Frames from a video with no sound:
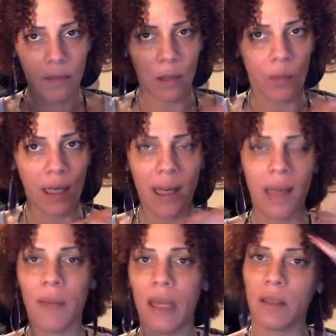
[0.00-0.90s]
When I
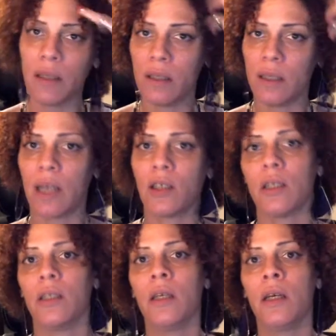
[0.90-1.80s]
came back to the
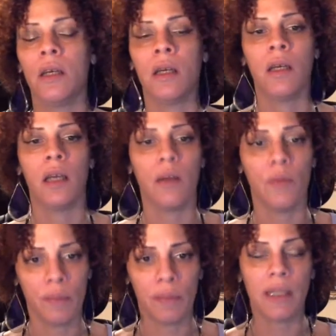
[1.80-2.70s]
section, it
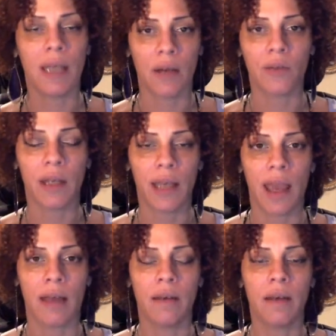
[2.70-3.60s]
would be tangled
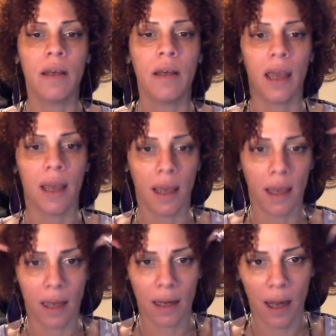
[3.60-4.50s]
again.
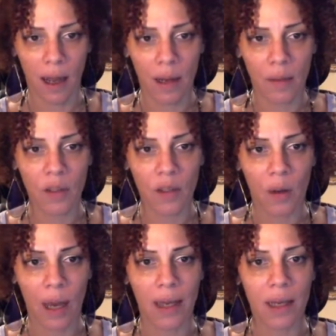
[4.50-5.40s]
And so
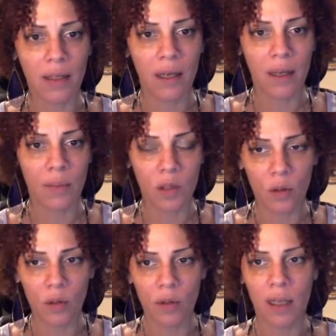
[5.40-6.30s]
I ended up
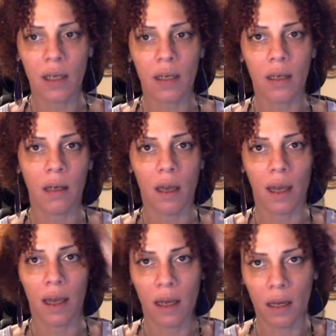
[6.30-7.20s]
using
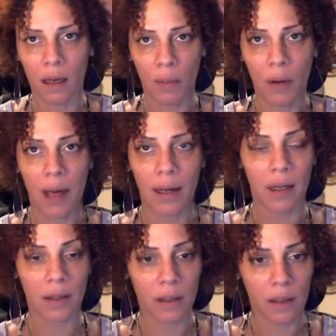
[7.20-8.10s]
a
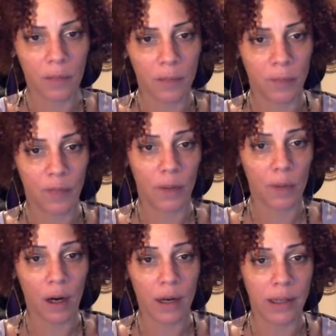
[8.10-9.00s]
product from
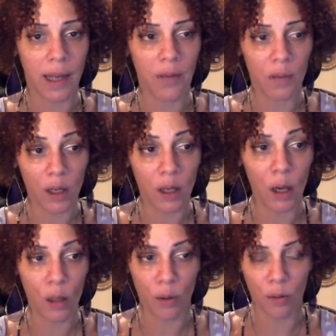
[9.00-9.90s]
Garnier with a
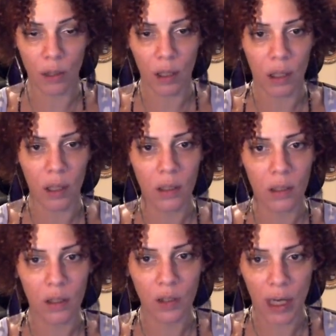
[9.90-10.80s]
comb
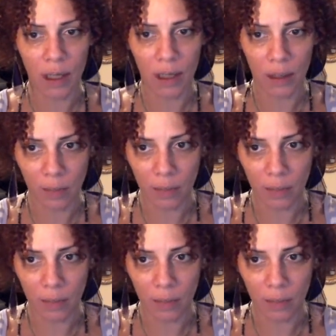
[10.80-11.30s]
to try to